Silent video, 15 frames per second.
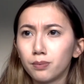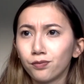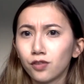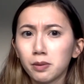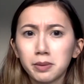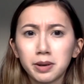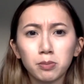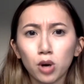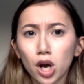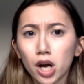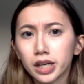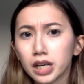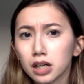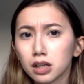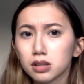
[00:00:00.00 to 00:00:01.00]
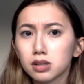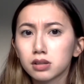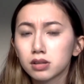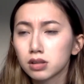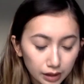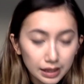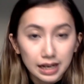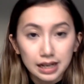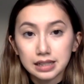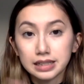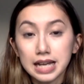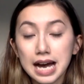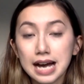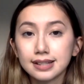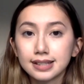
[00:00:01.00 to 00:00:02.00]
feminine products. And then
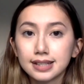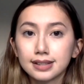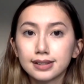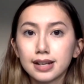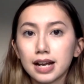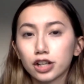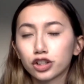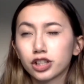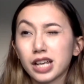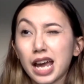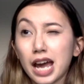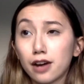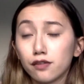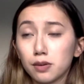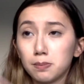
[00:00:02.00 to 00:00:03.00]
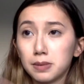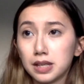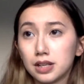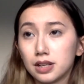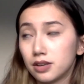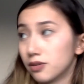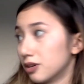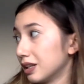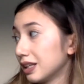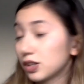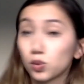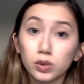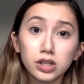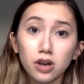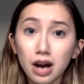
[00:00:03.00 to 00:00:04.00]
glass doesn't actually have a bin, or at
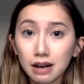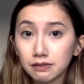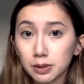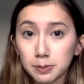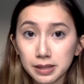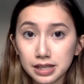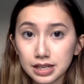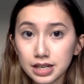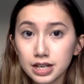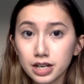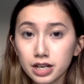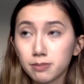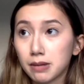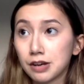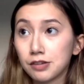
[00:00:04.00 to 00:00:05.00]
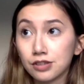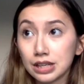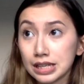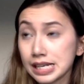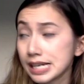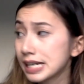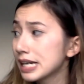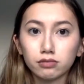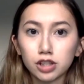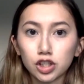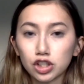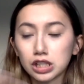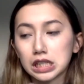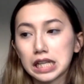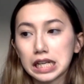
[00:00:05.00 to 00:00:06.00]
least we don't have a bin here in my WG. We
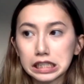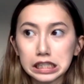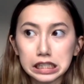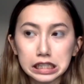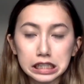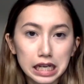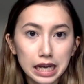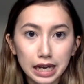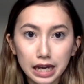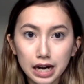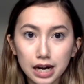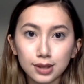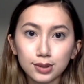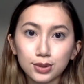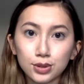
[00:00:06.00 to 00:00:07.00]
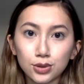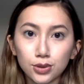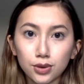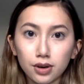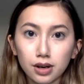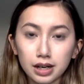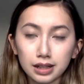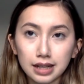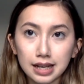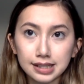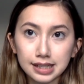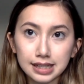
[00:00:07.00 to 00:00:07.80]
just collect it and take it out to our glass